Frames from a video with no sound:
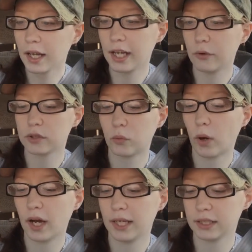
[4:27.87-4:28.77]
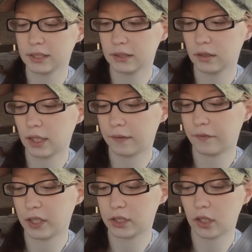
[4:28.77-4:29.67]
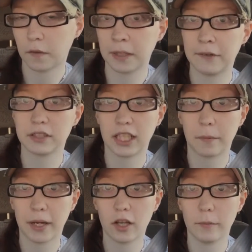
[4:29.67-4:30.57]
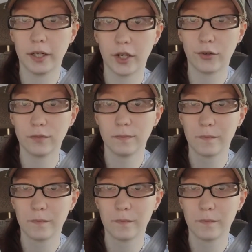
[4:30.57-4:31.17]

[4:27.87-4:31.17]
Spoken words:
it was white at the very top, and it was like a Palomino.